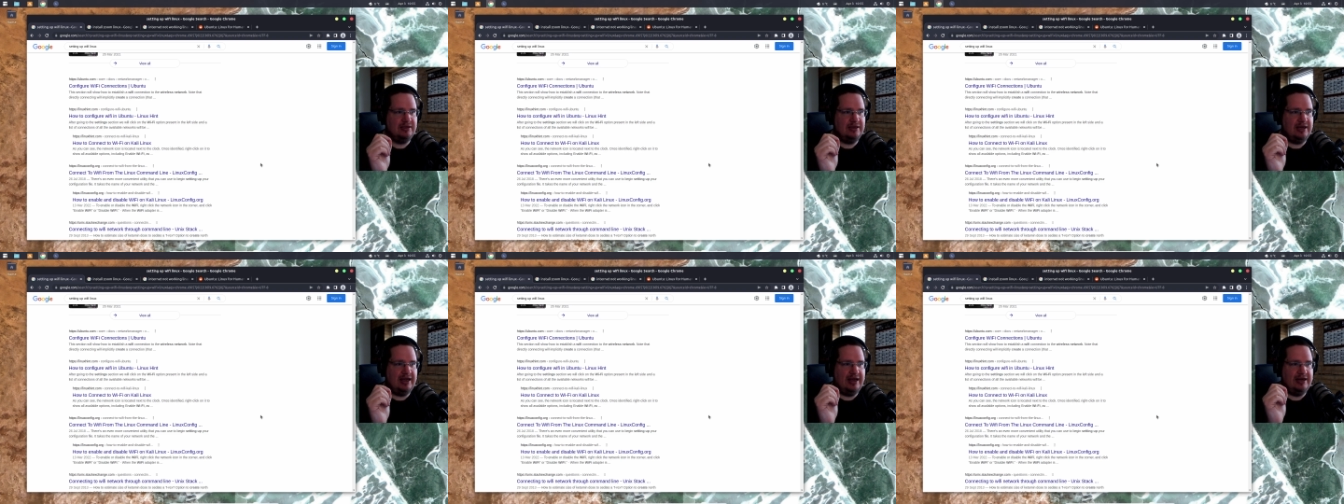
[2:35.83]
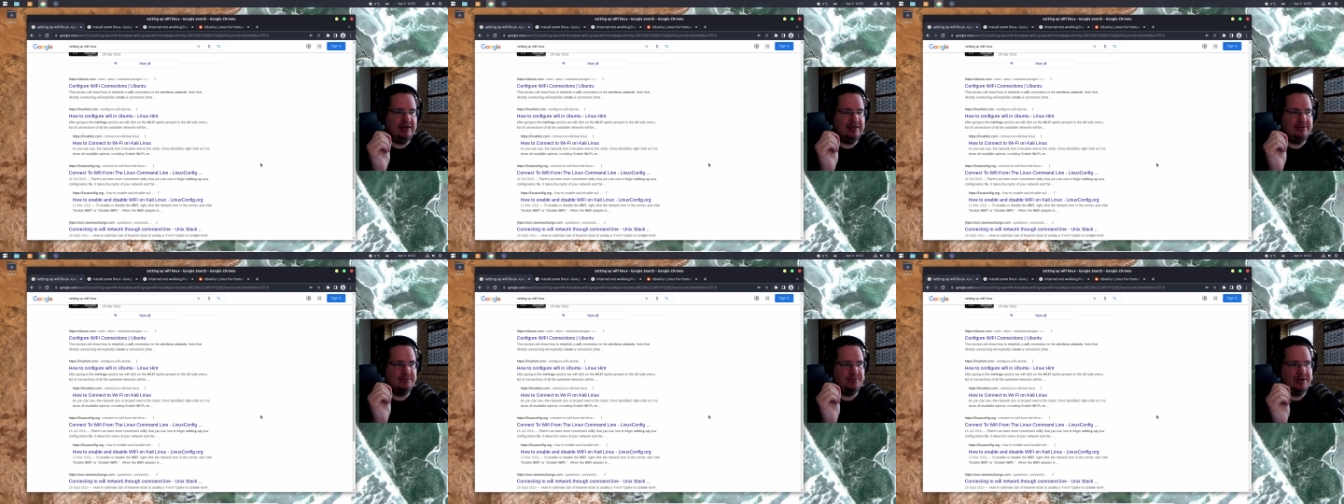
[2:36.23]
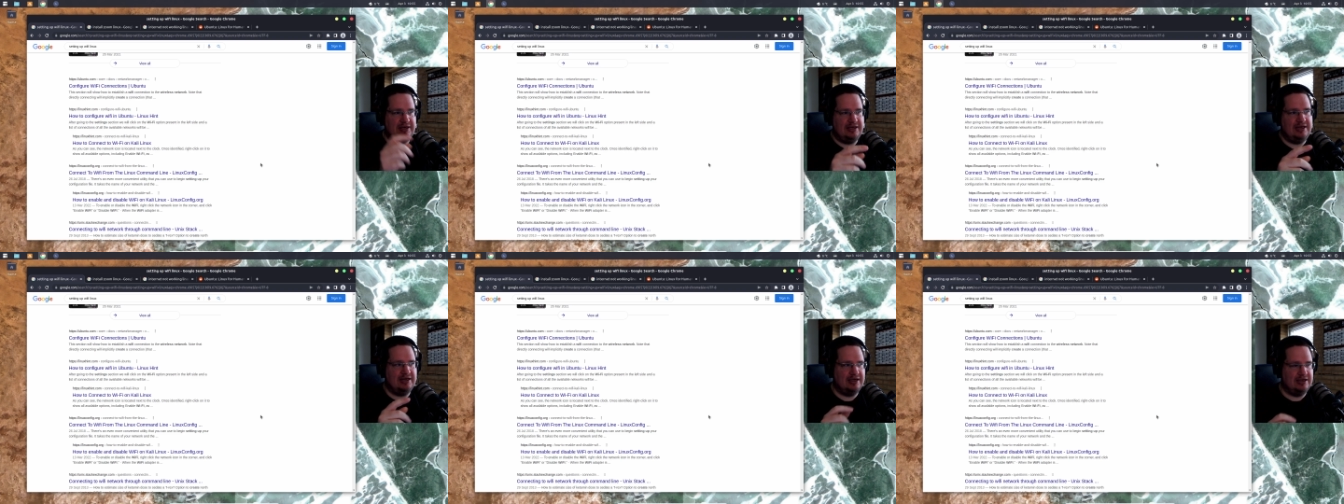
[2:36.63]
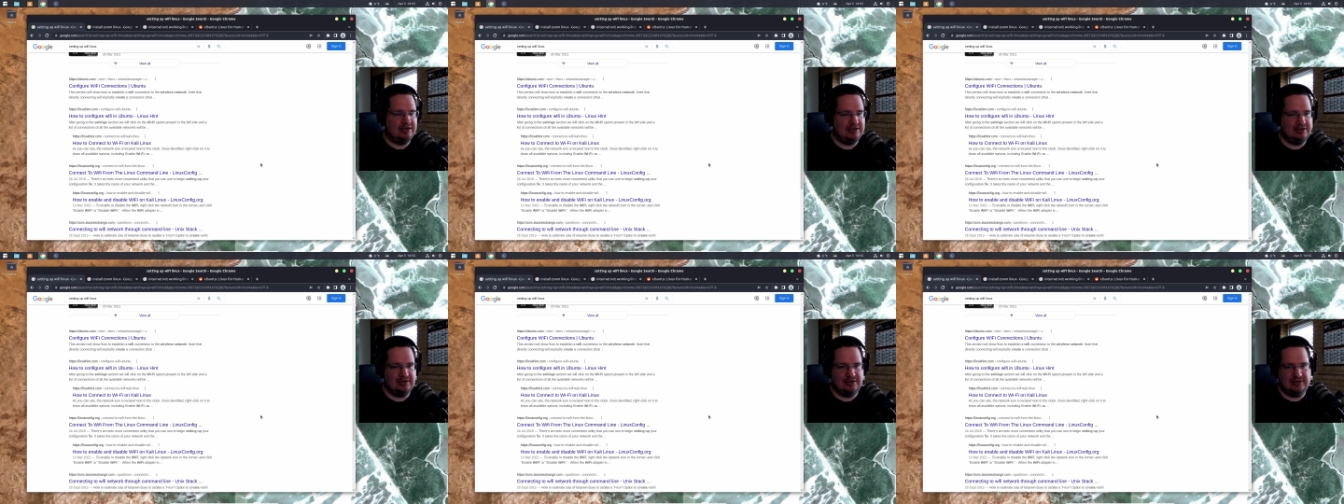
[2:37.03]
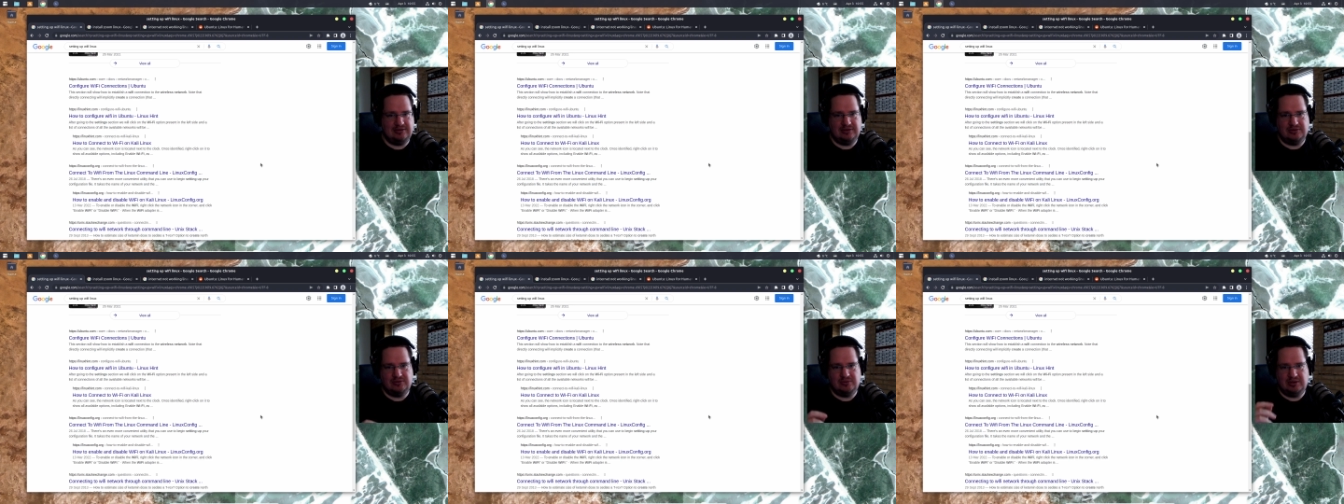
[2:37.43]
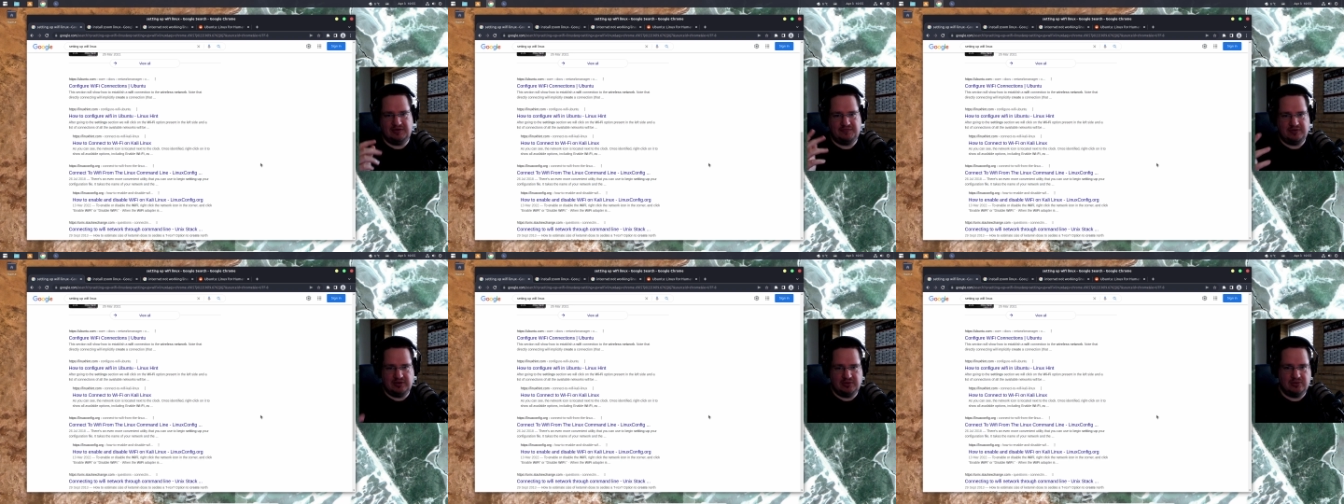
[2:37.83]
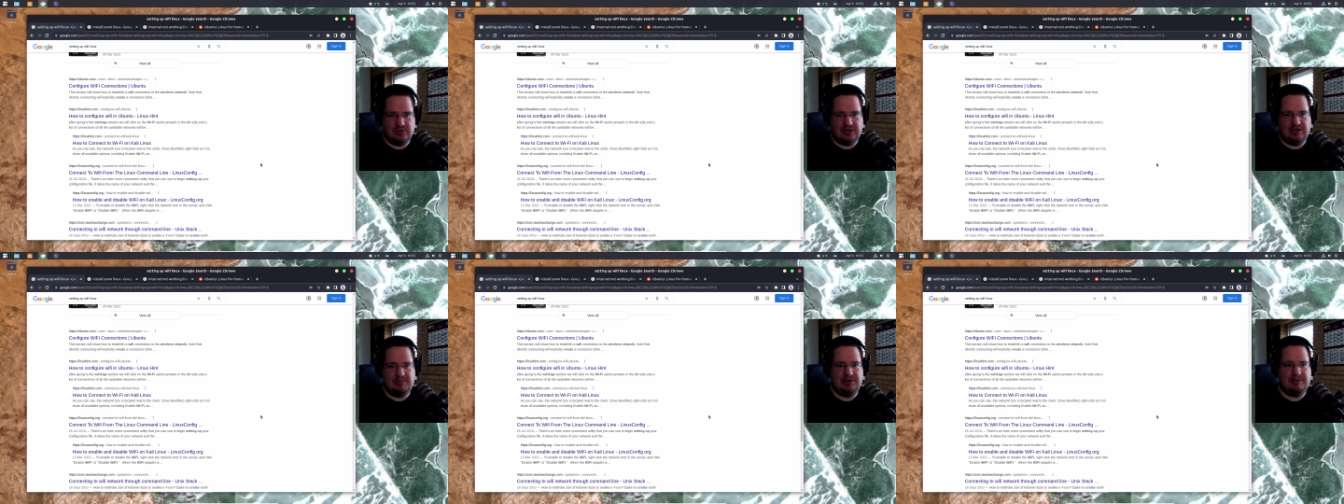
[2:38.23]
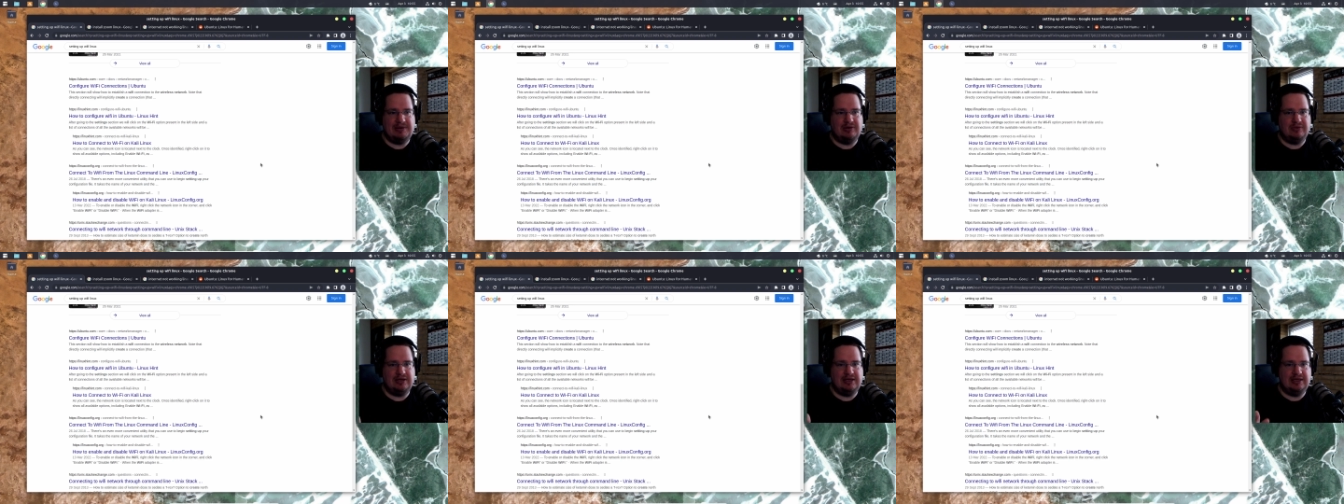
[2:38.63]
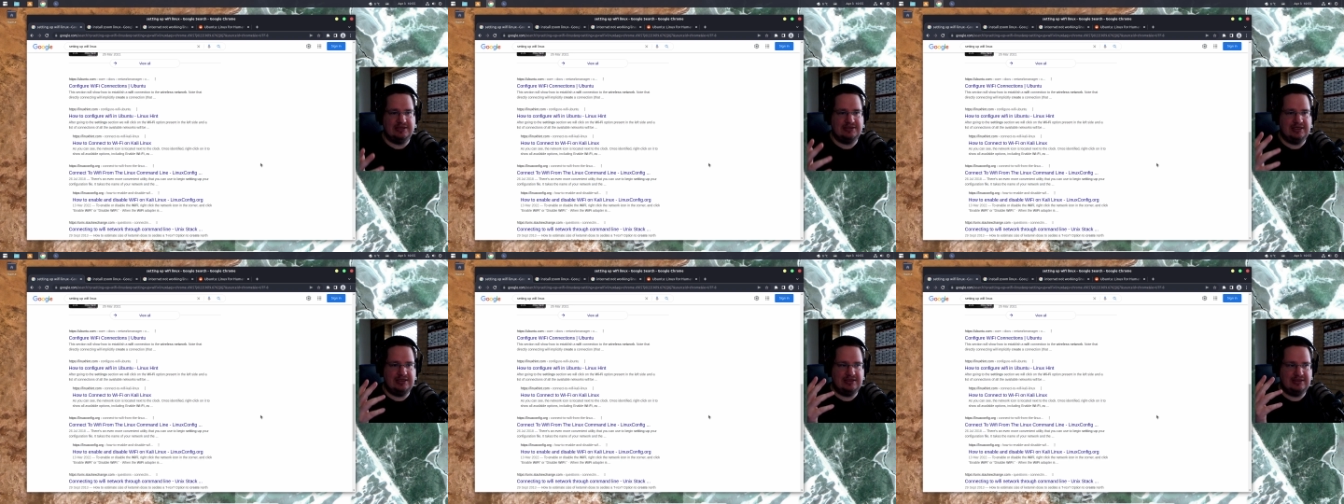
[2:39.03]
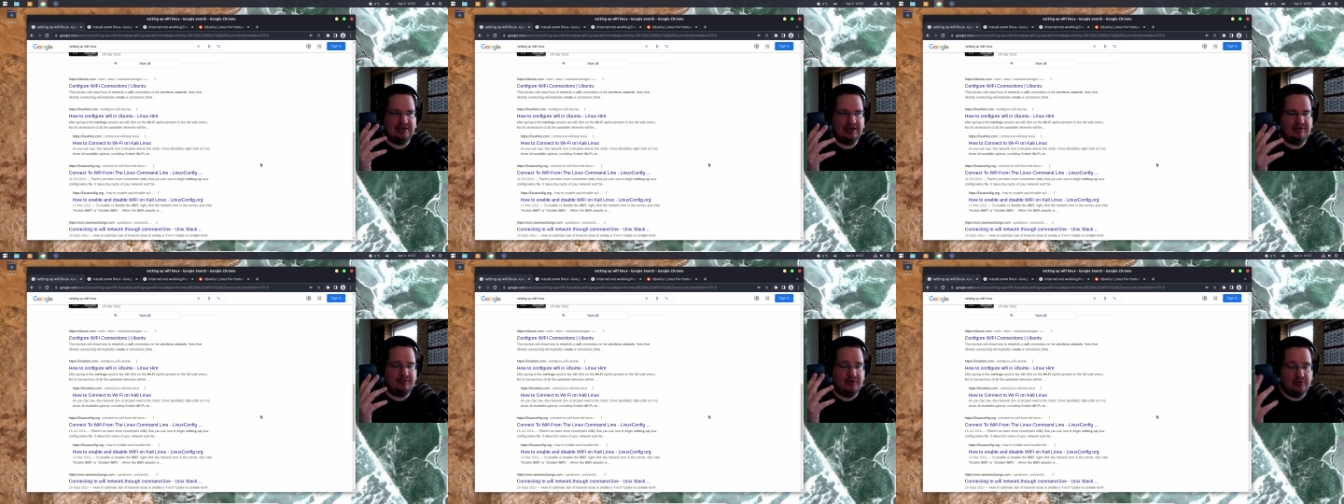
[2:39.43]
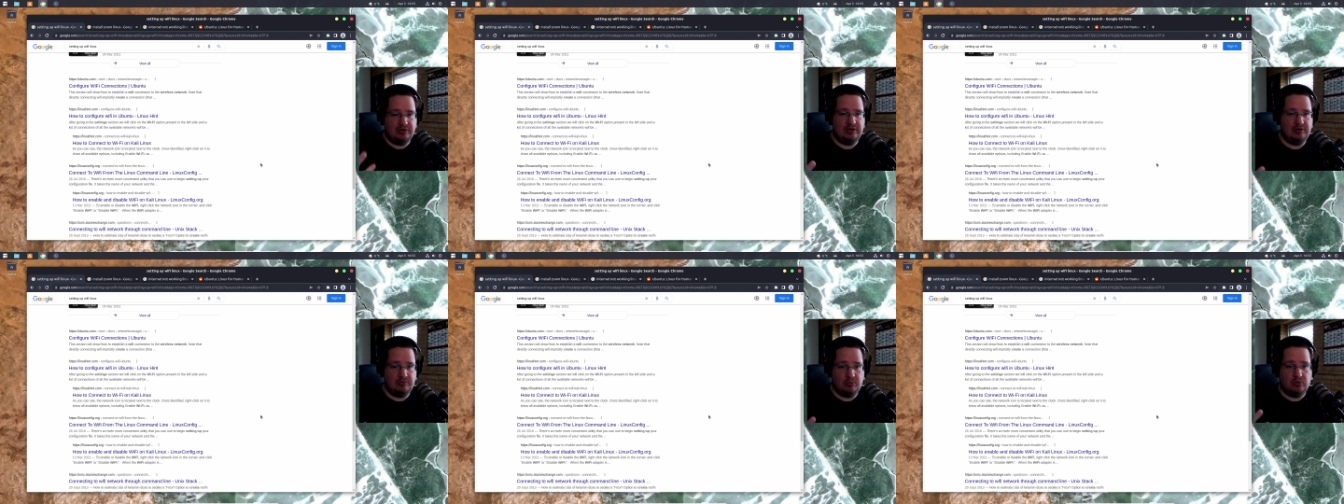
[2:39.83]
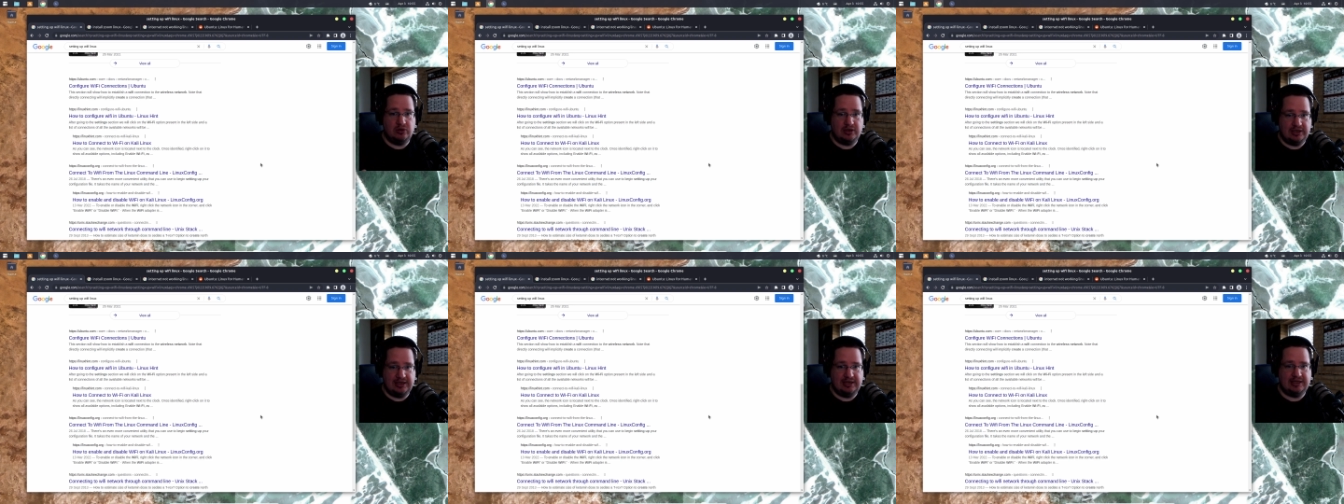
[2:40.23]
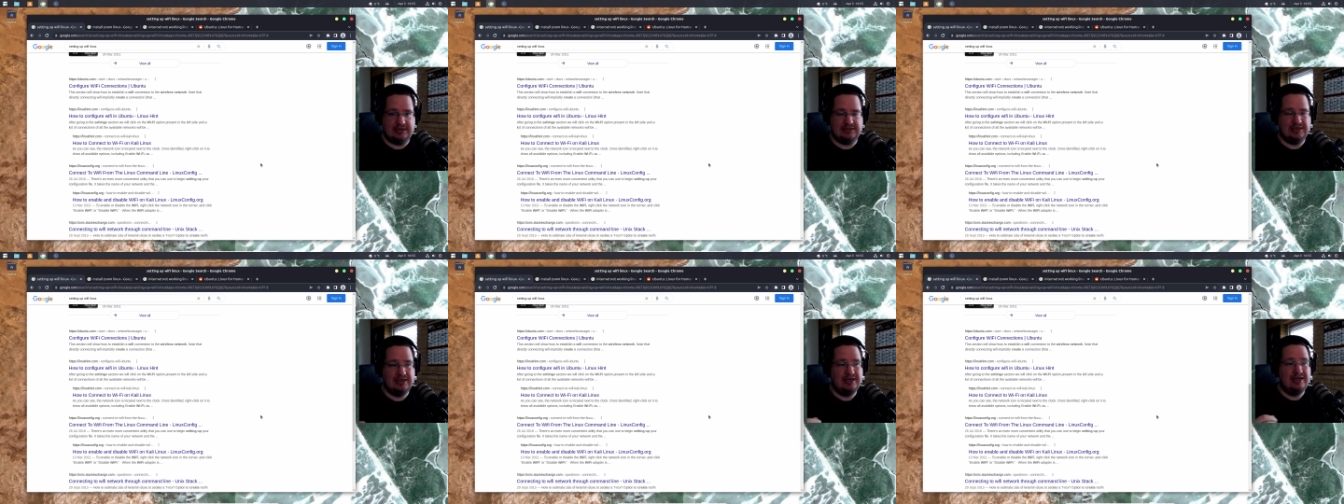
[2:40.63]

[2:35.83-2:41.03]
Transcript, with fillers: And when they are, uh, you know, if they know a little bit about Linux, they, they have heard the word Linux.